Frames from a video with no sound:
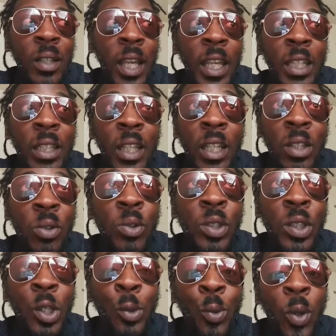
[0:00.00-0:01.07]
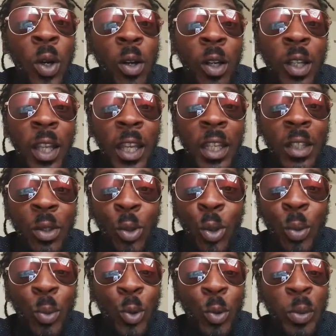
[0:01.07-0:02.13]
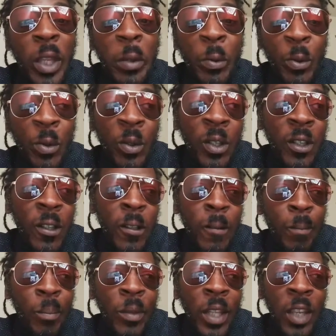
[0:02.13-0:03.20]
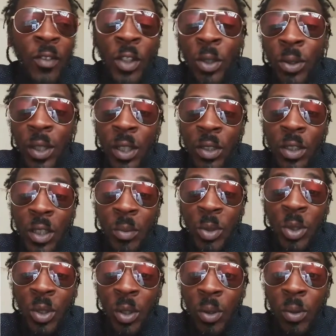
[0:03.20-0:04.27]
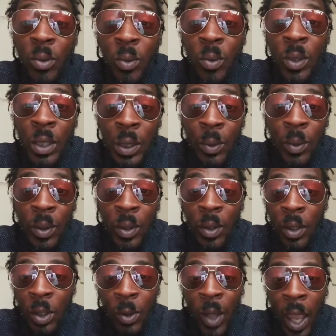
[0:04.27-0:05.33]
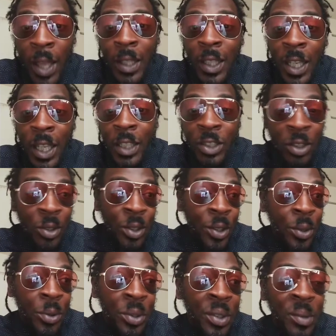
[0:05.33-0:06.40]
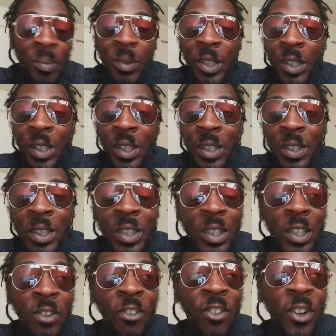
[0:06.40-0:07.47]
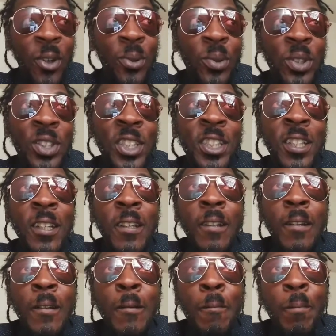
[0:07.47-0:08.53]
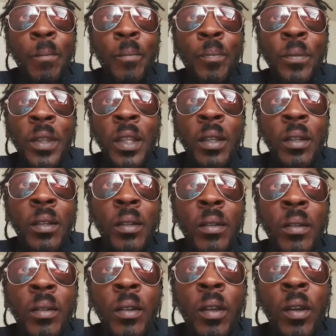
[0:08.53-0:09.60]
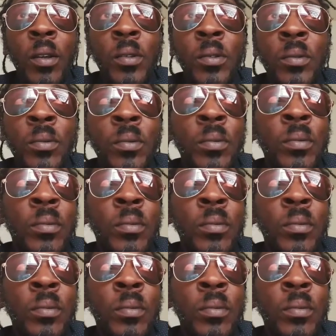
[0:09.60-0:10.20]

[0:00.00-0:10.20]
Like they usually walk like normal people, even though they're gems. With you got legs, you use them. She just floats. You know.